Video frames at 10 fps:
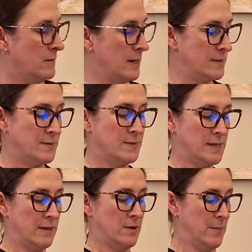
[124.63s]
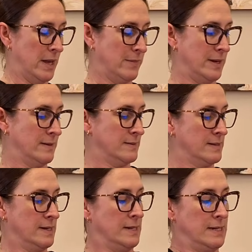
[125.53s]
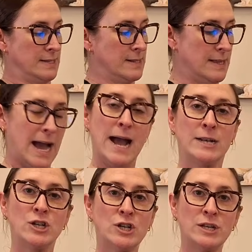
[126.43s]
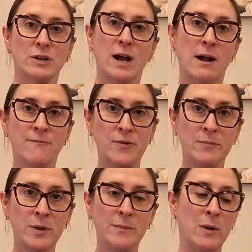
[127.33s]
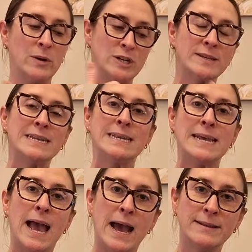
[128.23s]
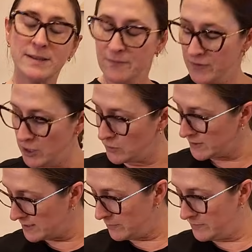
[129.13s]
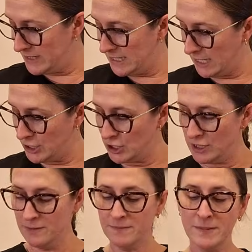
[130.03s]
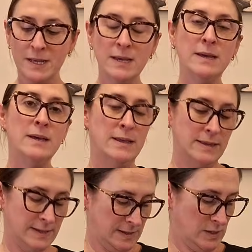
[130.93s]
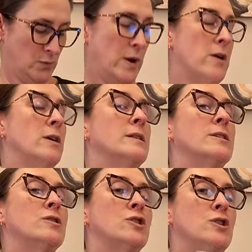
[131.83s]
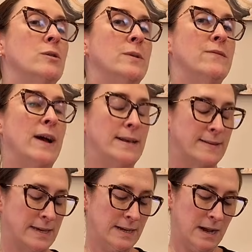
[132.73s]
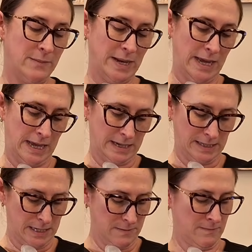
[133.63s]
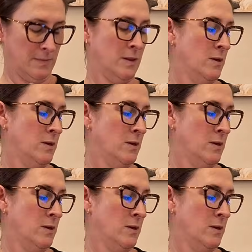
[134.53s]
Right, so say their baby is latched, they're comfortable, but we just need to add some flow or supplementation. This is where our little tube device can come in handy.